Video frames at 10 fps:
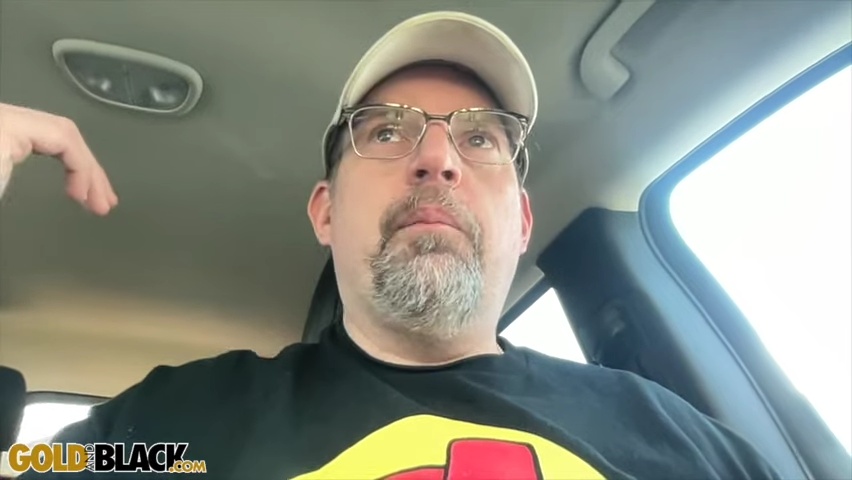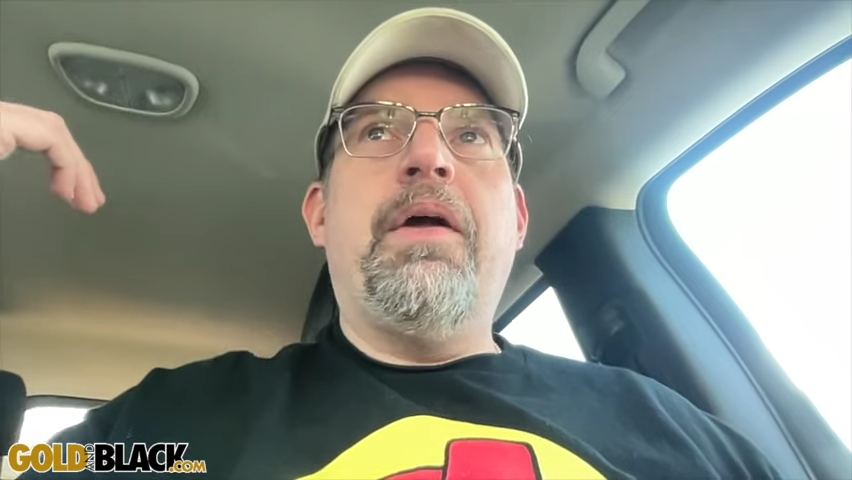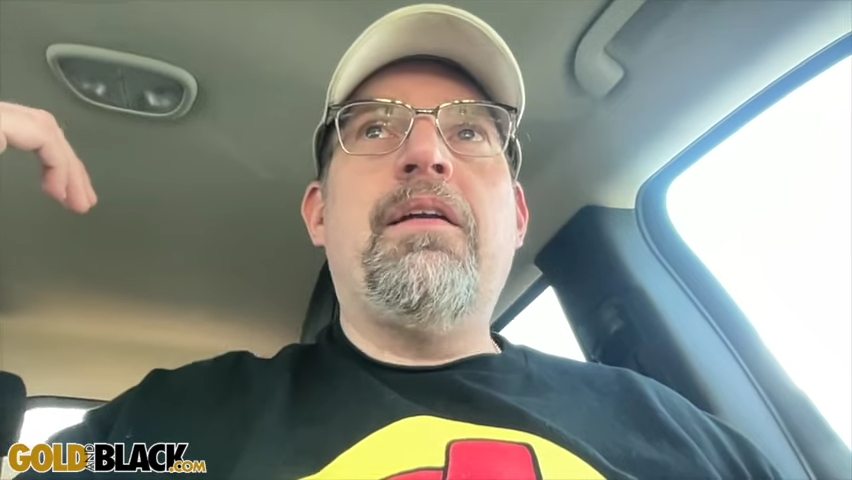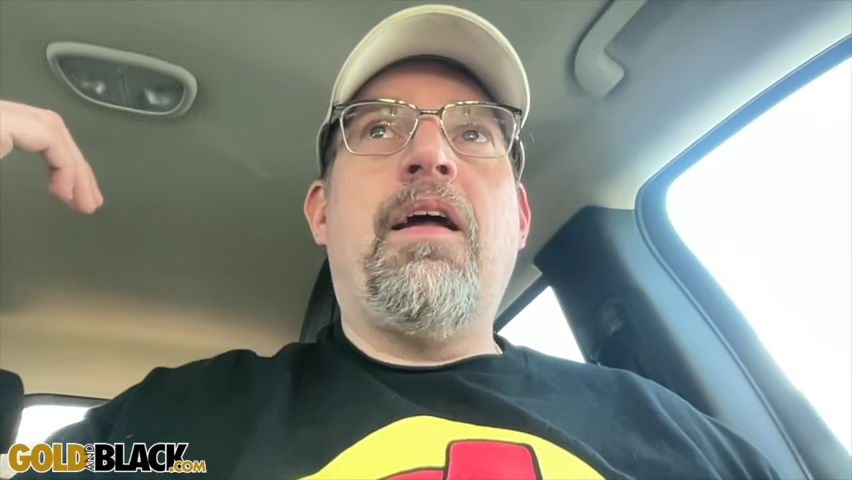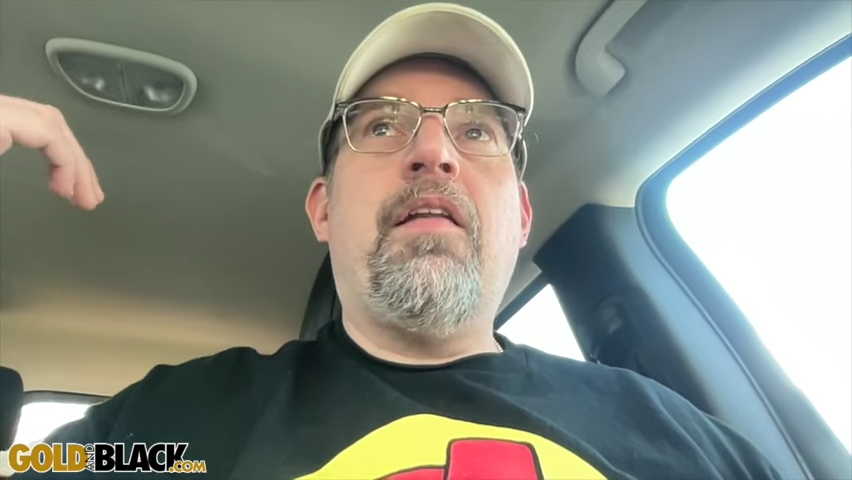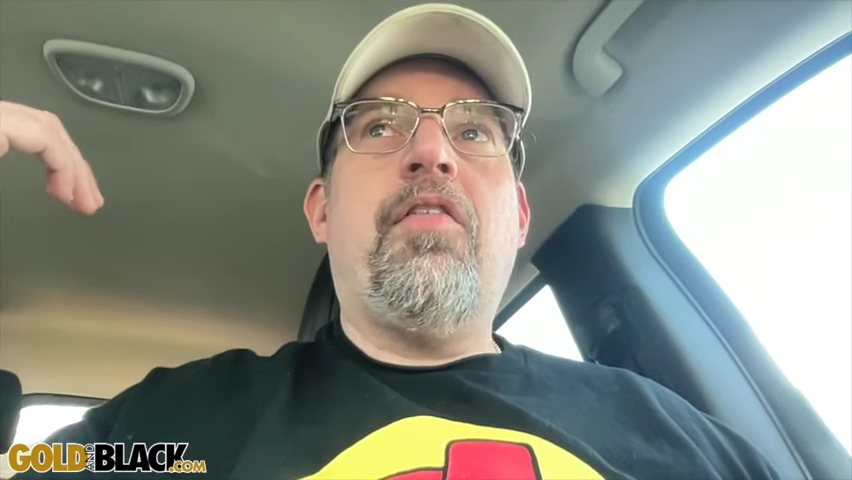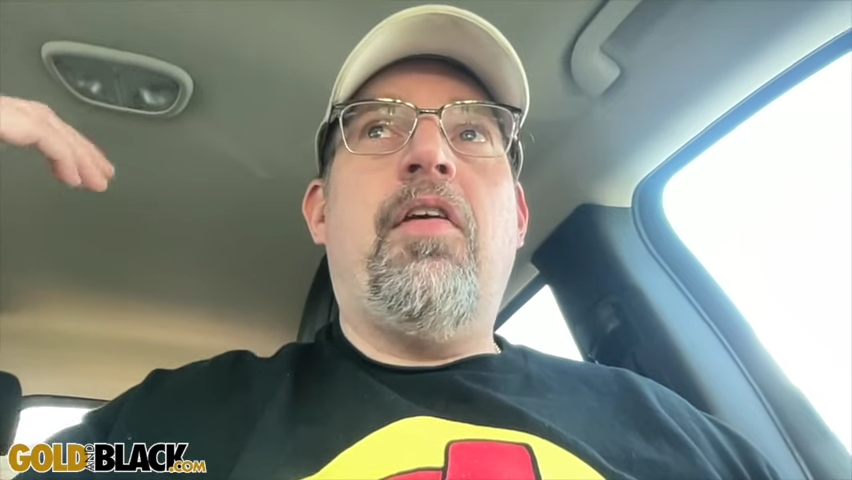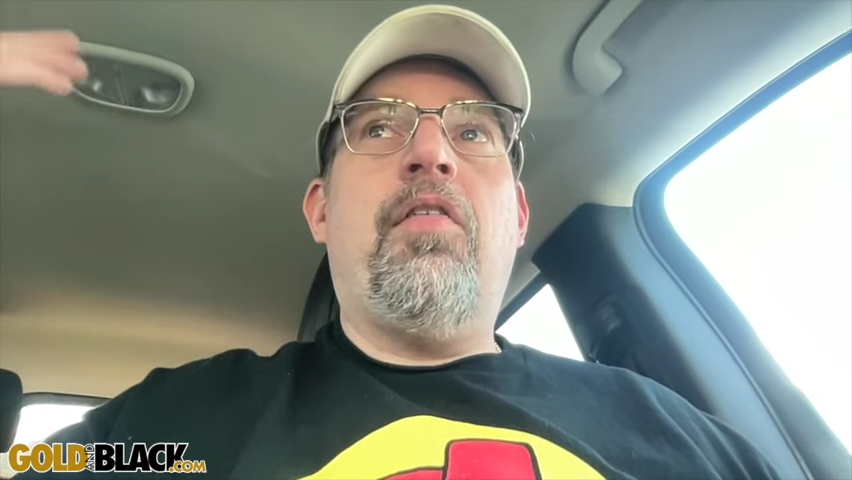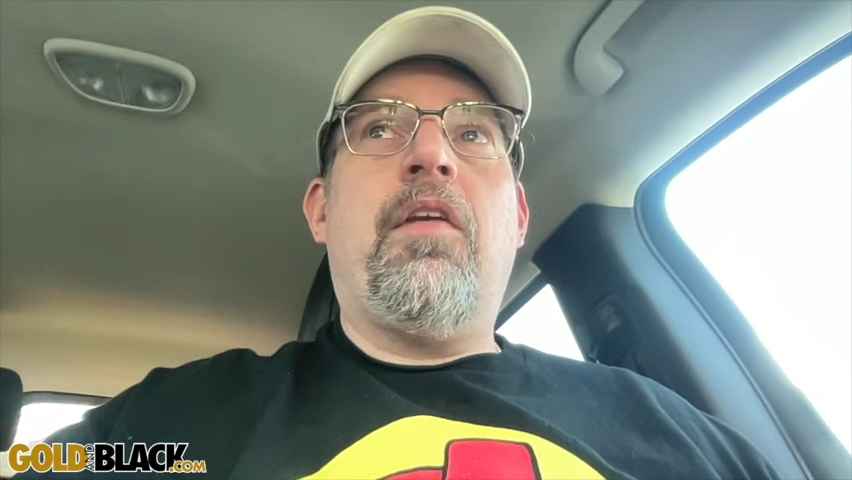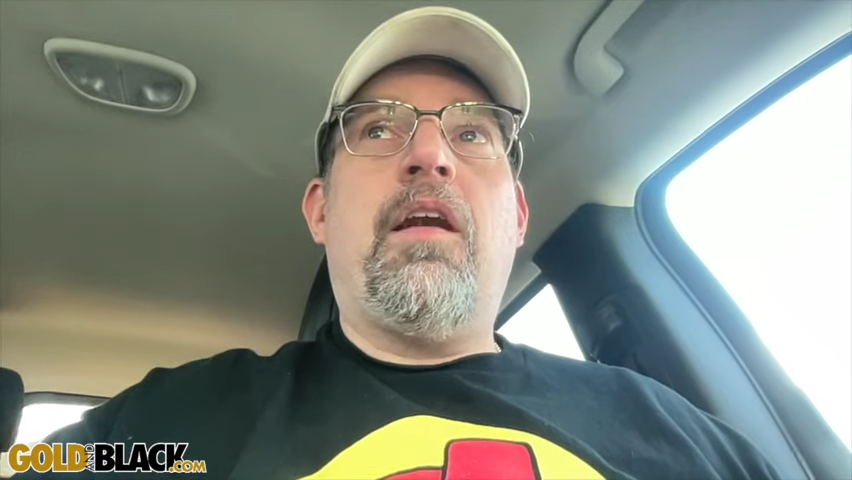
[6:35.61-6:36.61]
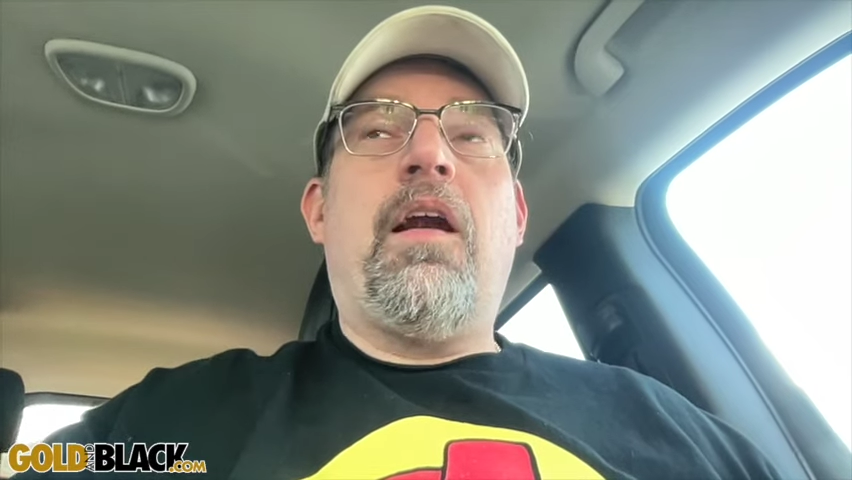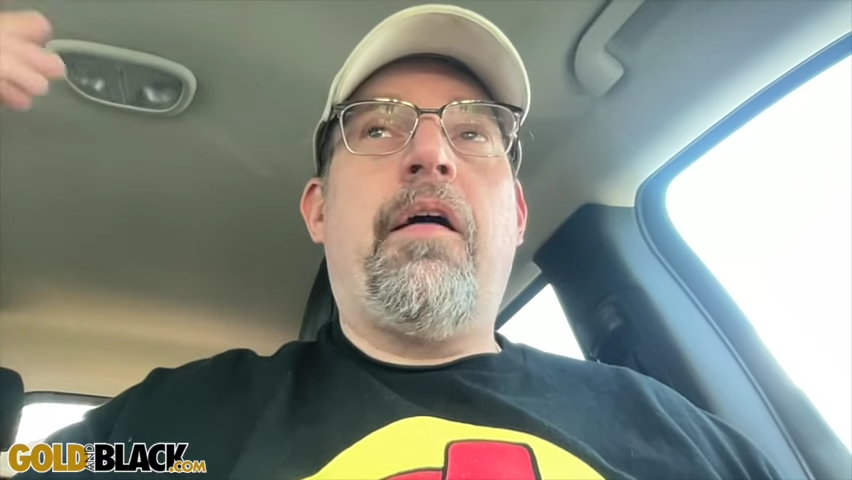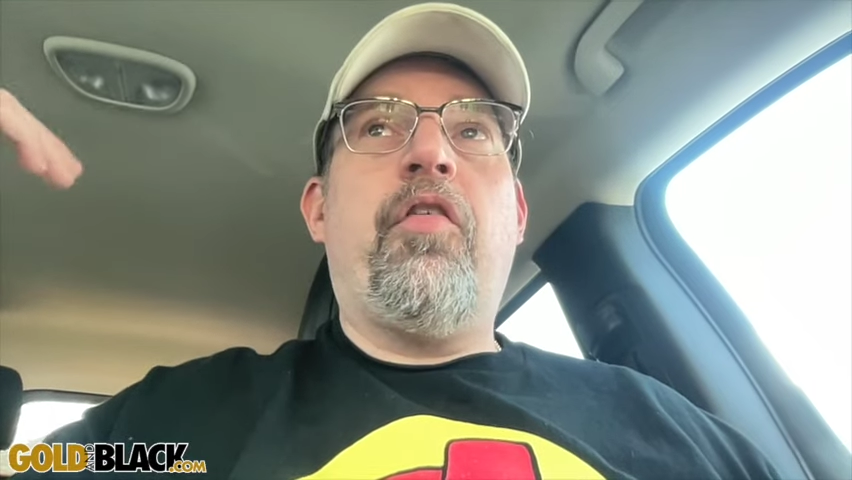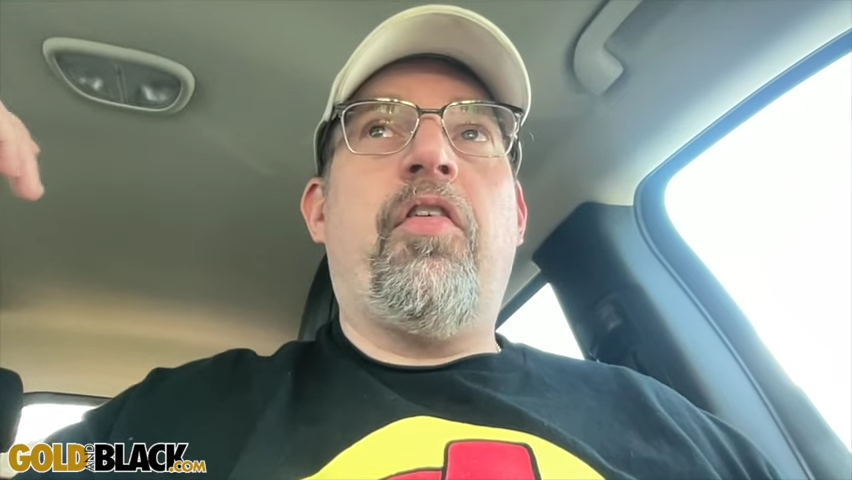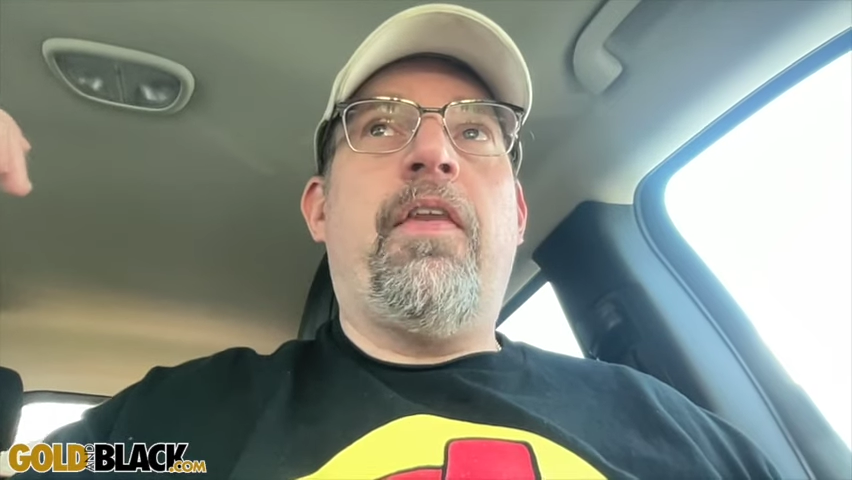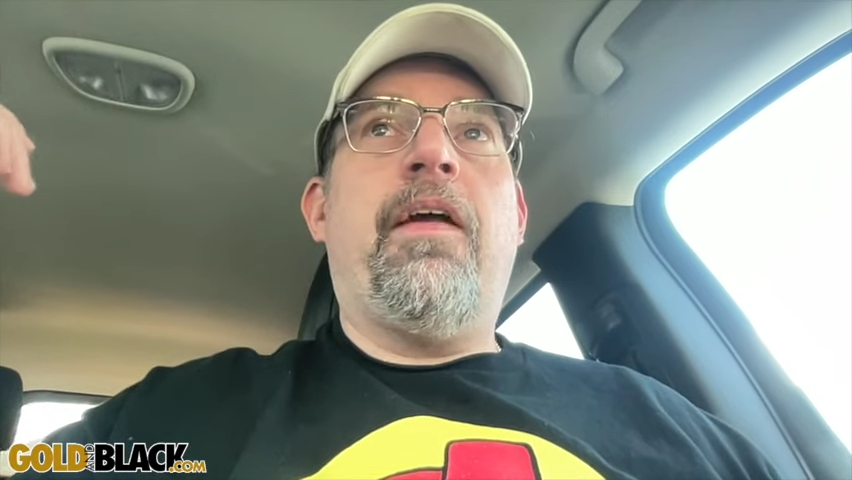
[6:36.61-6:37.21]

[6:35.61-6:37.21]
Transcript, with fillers: the Big Ten season and obviously